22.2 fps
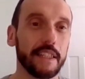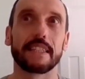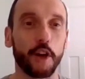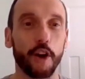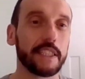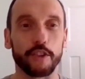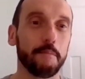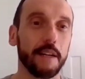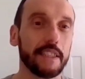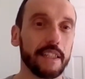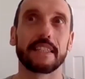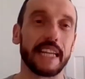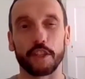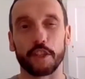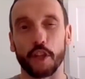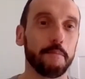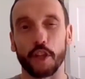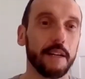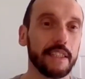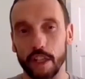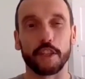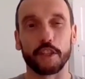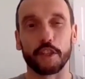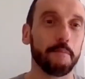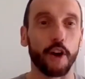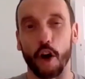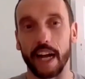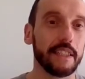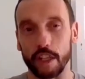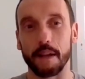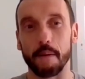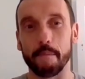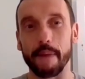because the dollar
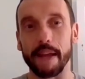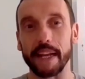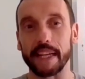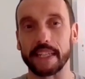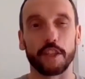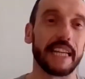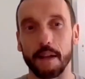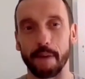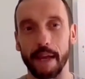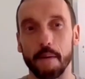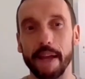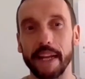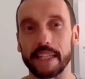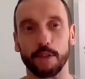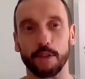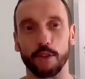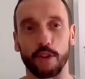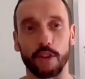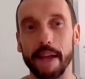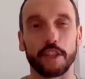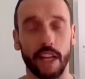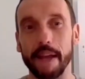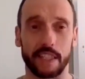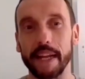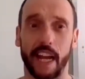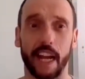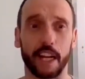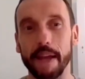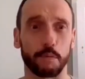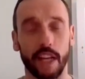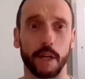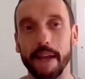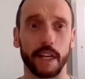sign makes the baby look like a
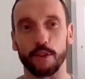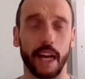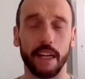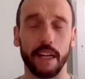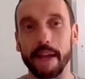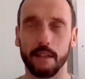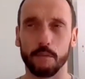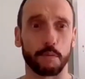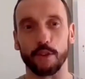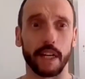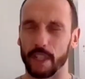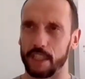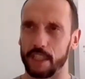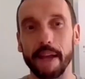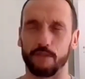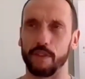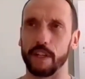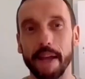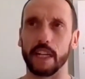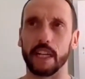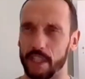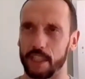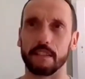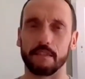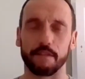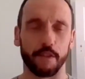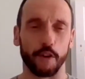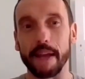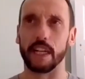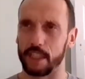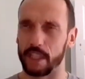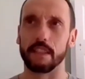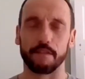sex worker, which is really
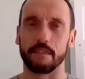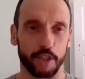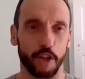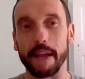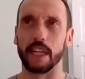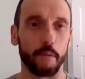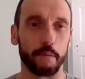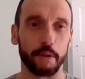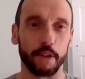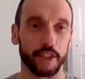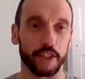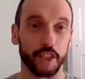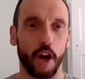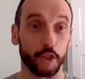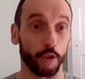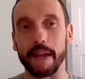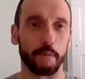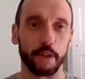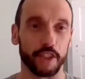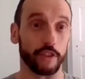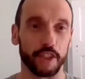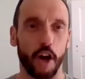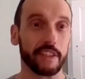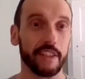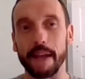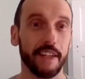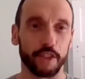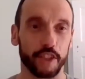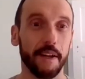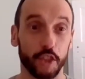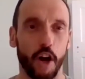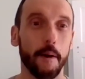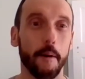fucking bizarre because it doesn't.
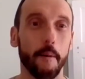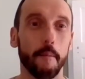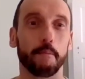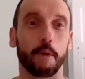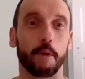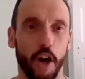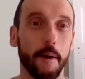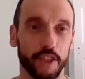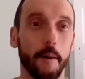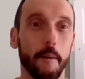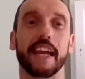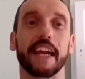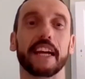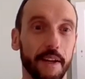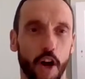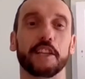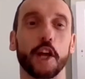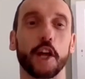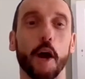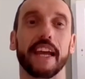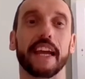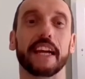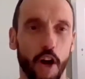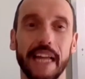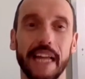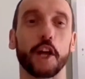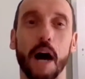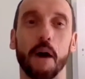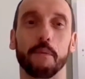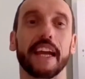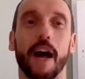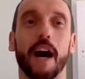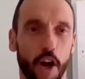But I think they're going
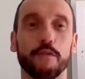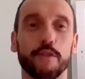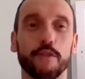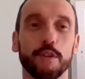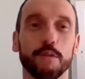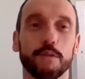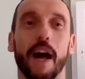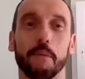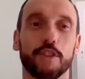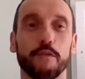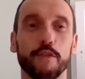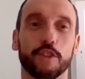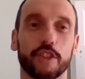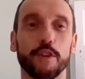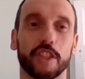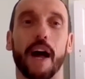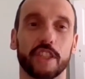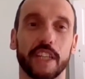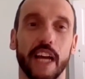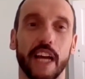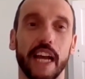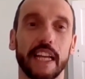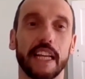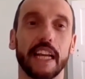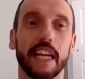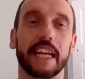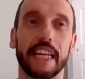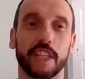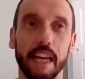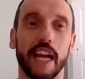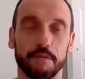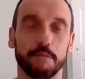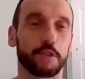down that route just to say,
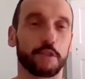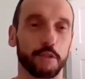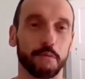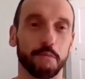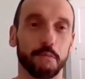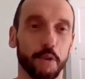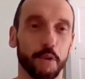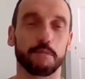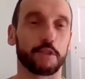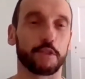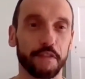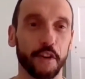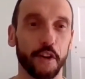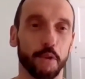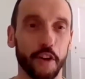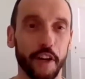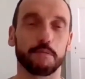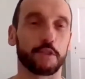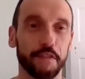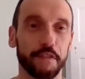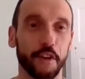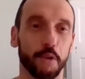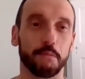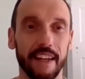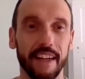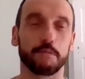give him some money for it.